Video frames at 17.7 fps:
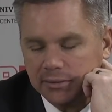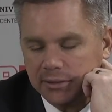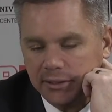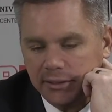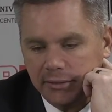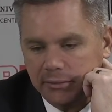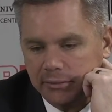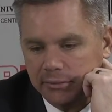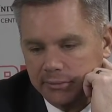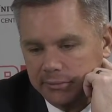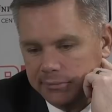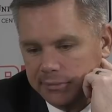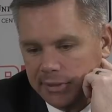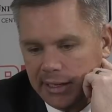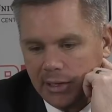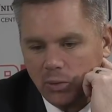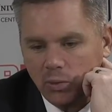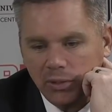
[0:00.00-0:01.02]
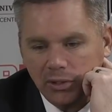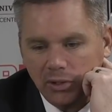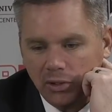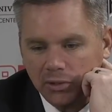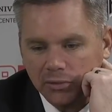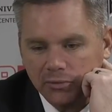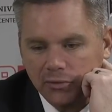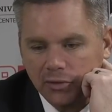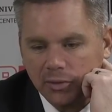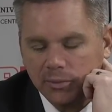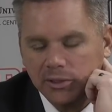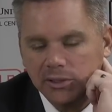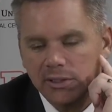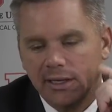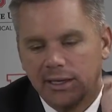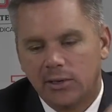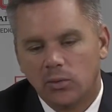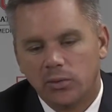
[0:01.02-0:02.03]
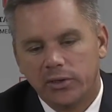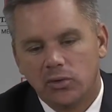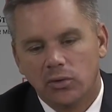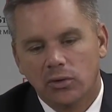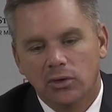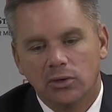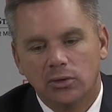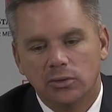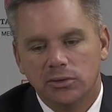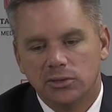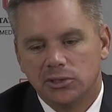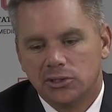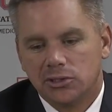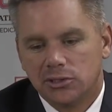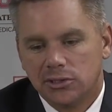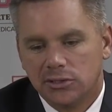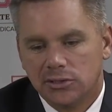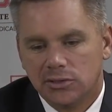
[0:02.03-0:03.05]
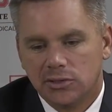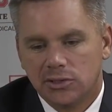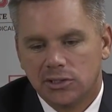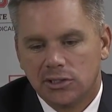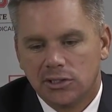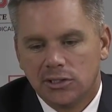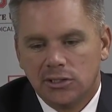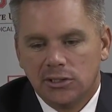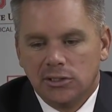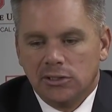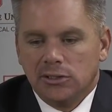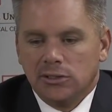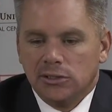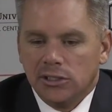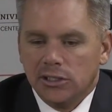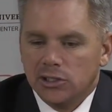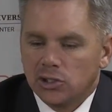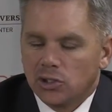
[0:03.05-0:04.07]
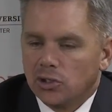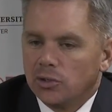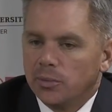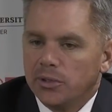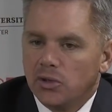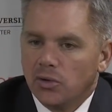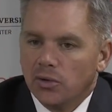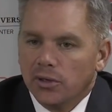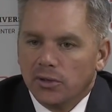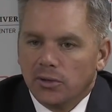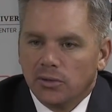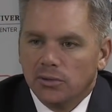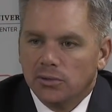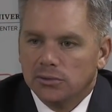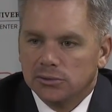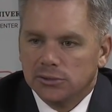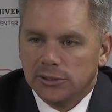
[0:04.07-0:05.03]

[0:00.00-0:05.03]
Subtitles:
And how we learn from it and how we grow is going to be critical.